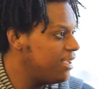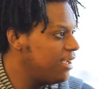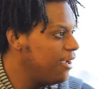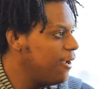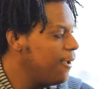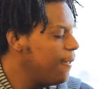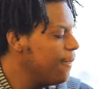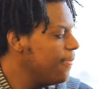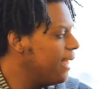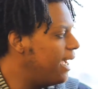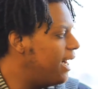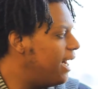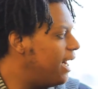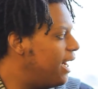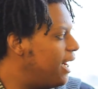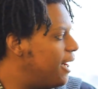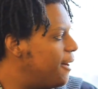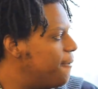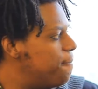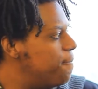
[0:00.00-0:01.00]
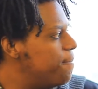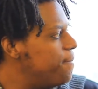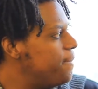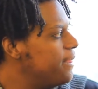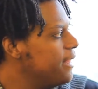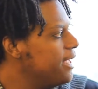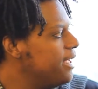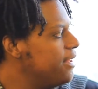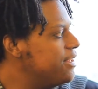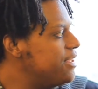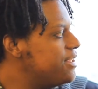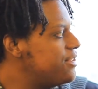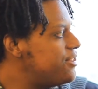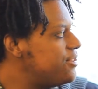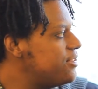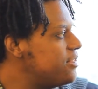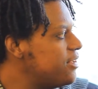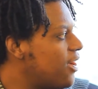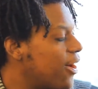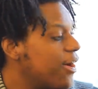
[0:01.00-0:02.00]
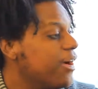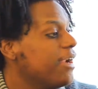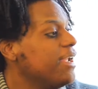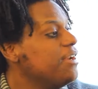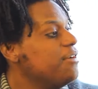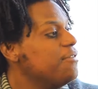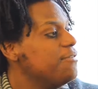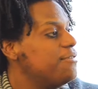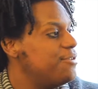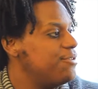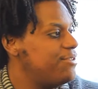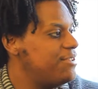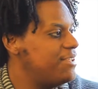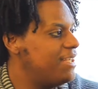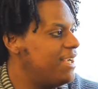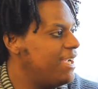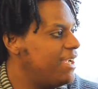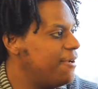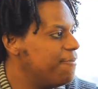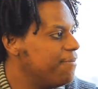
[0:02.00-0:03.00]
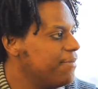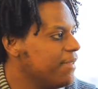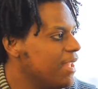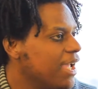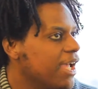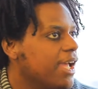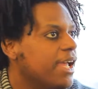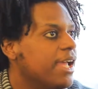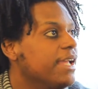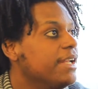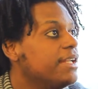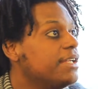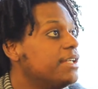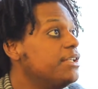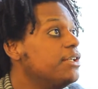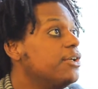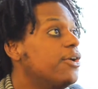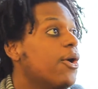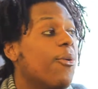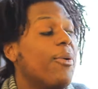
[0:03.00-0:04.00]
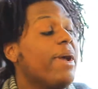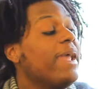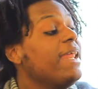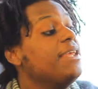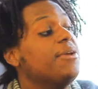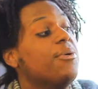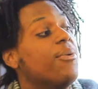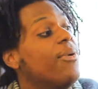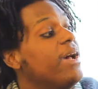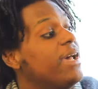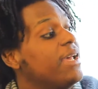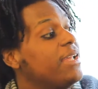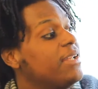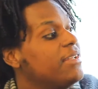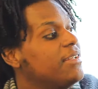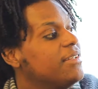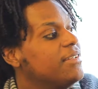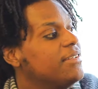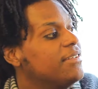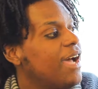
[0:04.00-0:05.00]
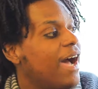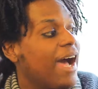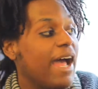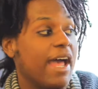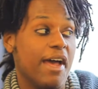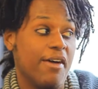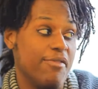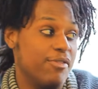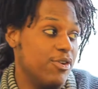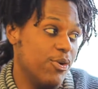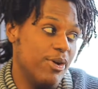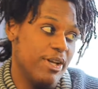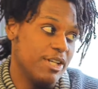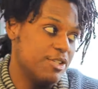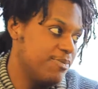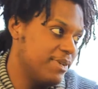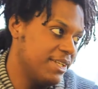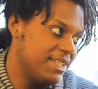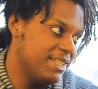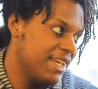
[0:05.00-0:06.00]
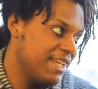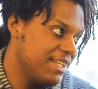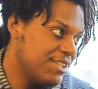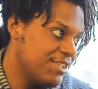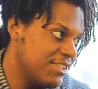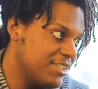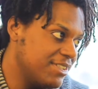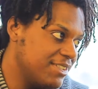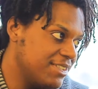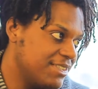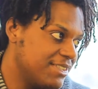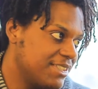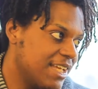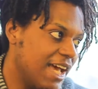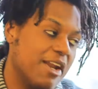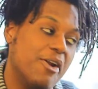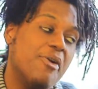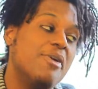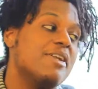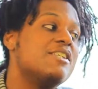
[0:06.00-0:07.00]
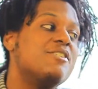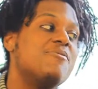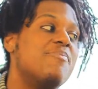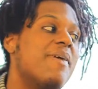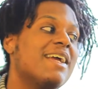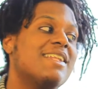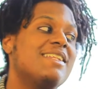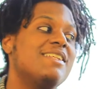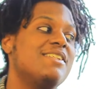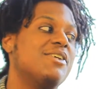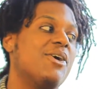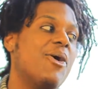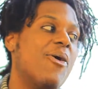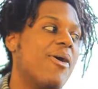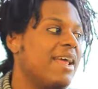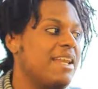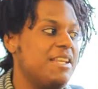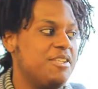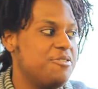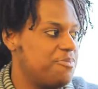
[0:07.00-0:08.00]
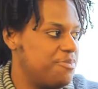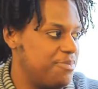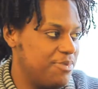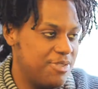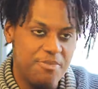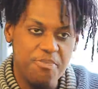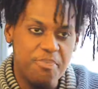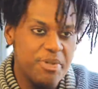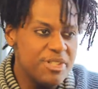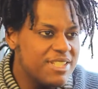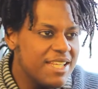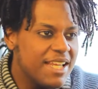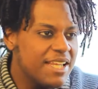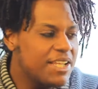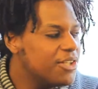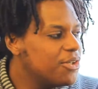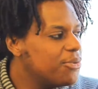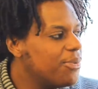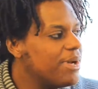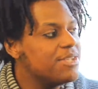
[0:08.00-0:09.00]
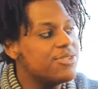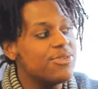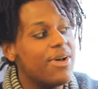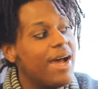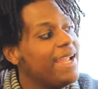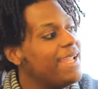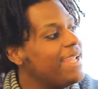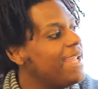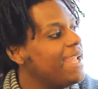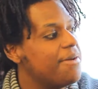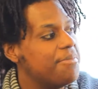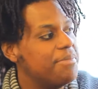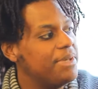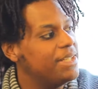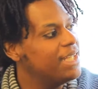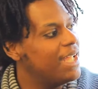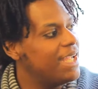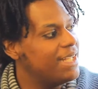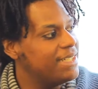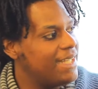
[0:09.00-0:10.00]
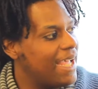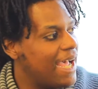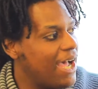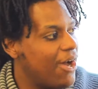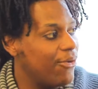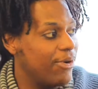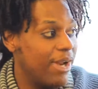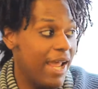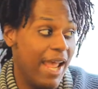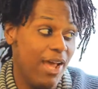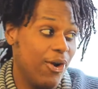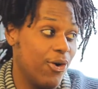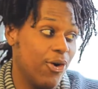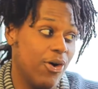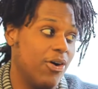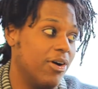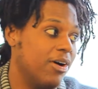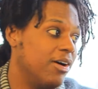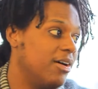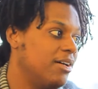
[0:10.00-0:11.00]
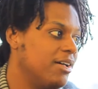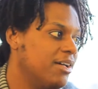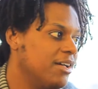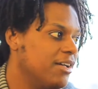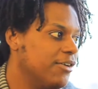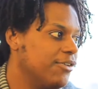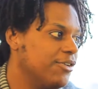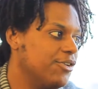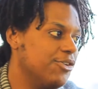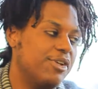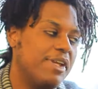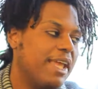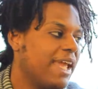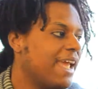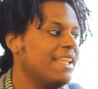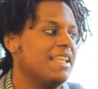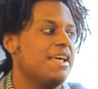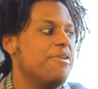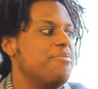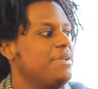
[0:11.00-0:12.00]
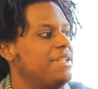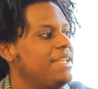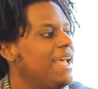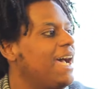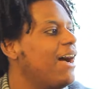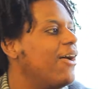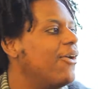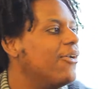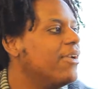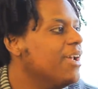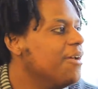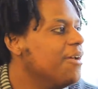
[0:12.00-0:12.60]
Mm-hmm. um, this, our interview today, mm-hmm. it could go any way. Mm-hmm. I have no expectations. I don't expect it to go any particular mm-hmm. way, so I can't be let down at all. Mm-hmm. You can't let me down.